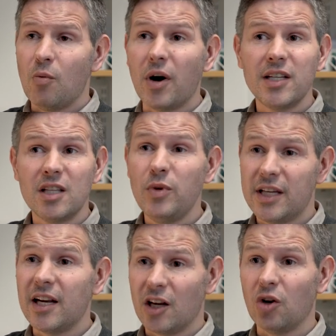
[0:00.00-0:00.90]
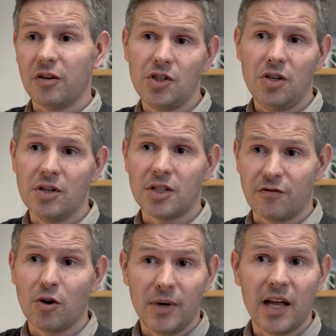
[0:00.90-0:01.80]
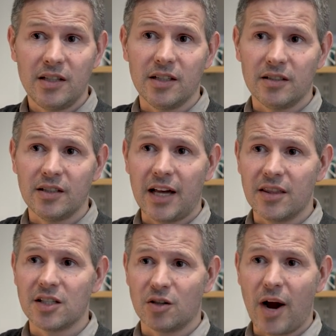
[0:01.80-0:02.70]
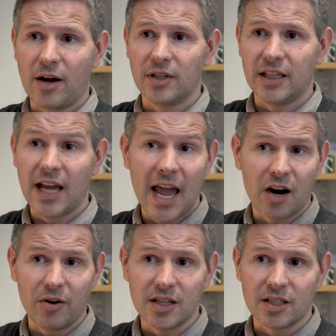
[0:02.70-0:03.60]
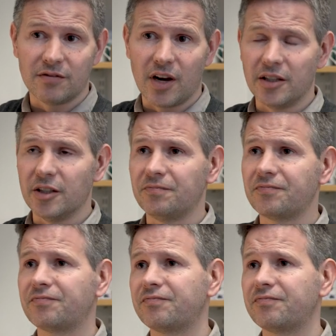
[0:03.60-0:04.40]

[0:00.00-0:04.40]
One is that we get a lot of students from London and the surrounding areas of London.